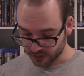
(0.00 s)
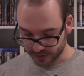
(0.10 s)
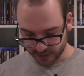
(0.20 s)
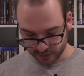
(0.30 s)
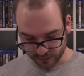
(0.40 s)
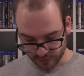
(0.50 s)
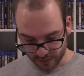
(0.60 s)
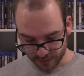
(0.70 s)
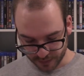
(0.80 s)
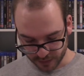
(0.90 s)
direct this
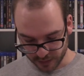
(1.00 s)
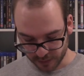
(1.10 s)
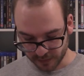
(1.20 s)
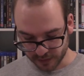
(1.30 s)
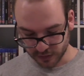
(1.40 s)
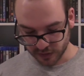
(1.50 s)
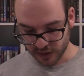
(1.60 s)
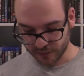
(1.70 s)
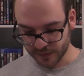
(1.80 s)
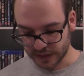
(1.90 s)
film, but
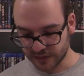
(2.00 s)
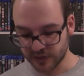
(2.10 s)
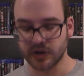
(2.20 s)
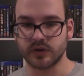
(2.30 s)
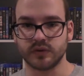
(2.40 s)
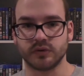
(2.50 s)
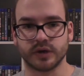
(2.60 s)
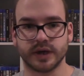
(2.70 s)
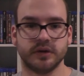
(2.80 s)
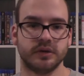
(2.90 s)
I think he's the guy who
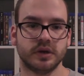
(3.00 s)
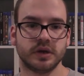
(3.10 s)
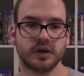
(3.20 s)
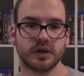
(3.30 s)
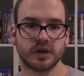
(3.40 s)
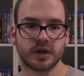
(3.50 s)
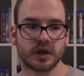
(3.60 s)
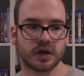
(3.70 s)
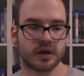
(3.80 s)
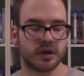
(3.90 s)
created
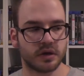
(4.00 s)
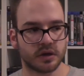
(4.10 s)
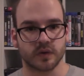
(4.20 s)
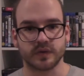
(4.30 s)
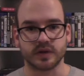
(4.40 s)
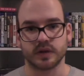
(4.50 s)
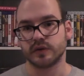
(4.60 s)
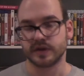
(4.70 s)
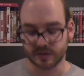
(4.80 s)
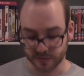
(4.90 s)
Godzilla, or
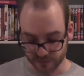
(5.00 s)
at least